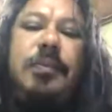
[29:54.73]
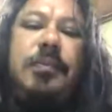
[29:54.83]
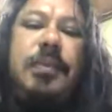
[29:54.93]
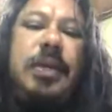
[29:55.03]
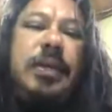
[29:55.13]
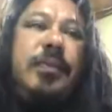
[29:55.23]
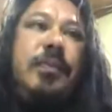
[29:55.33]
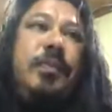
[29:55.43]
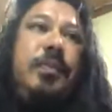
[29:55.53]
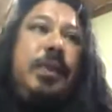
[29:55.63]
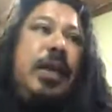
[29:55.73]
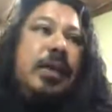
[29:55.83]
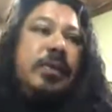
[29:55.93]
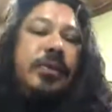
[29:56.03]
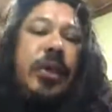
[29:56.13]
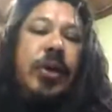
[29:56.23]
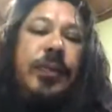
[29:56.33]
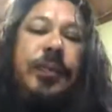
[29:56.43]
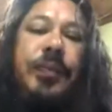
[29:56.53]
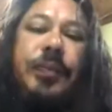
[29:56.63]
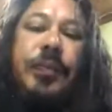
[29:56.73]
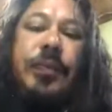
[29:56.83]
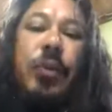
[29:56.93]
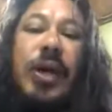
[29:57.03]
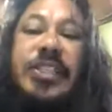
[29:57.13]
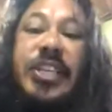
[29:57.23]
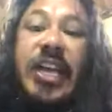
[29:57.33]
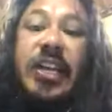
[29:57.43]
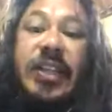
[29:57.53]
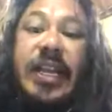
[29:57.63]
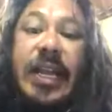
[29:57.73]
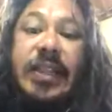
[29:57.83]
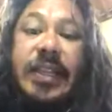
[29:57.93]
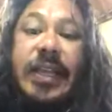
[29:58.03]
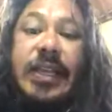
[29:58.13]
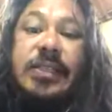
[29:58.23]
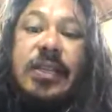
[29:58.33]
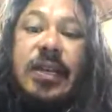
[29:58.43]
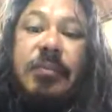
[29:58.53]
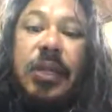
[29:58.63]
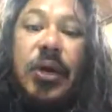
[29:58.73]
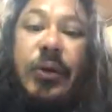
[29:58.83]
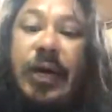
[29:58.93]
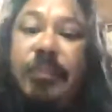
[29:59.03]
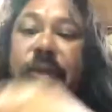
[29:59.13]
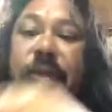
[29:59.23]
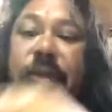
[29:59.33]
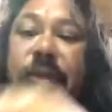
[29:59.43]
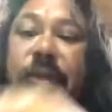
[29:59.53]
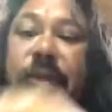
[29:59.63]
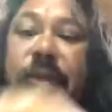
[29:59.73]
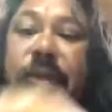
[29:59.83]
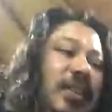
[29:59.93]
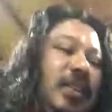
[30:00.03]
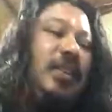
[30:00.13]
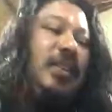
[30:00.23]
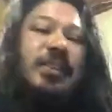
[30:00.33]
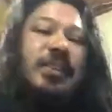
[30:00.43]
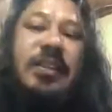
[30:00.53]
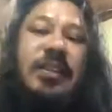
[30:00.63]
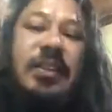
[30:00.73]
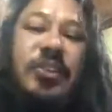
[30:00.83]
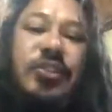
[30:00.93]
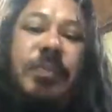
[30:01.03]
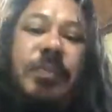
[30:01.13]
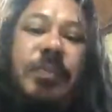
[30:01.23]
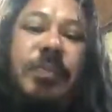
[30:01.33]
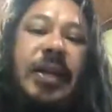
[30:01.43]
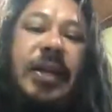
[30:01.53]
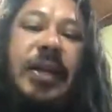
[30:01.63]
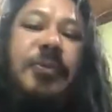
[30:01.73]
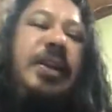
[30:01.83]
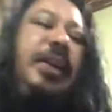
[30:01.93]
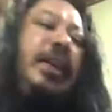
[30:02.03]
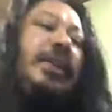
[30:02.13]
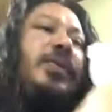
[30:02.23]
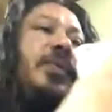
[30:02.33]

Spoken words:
But yeah, so the one channel that I think is going to blow up, that's like should be bigger than what it is